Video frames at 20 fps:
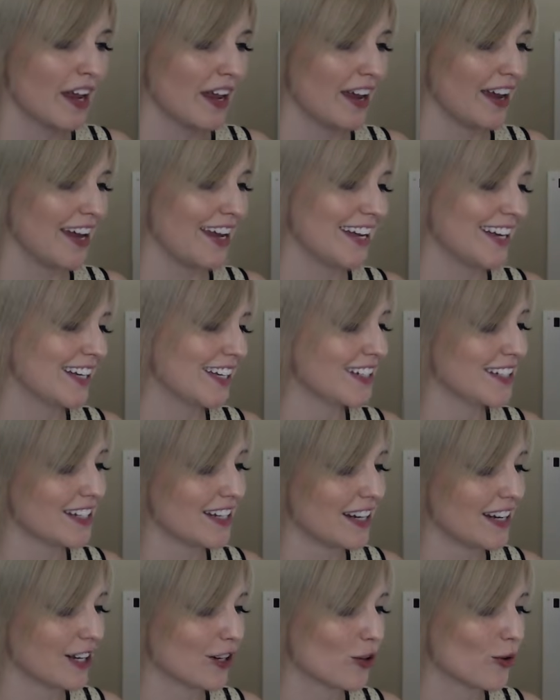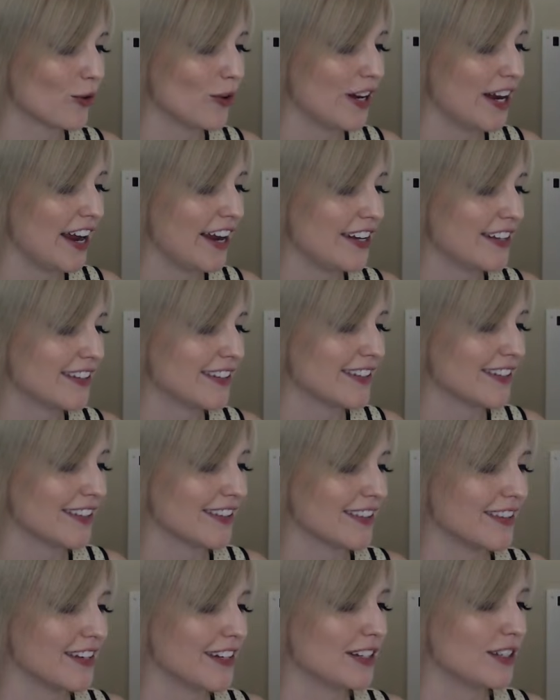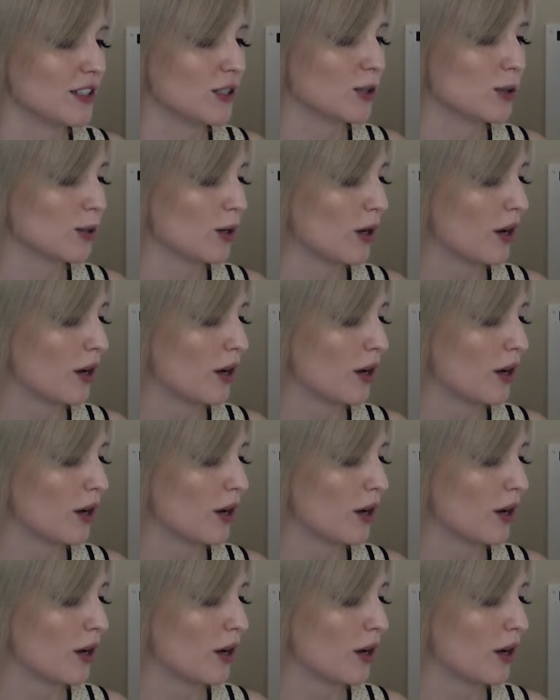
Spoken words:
and it creates this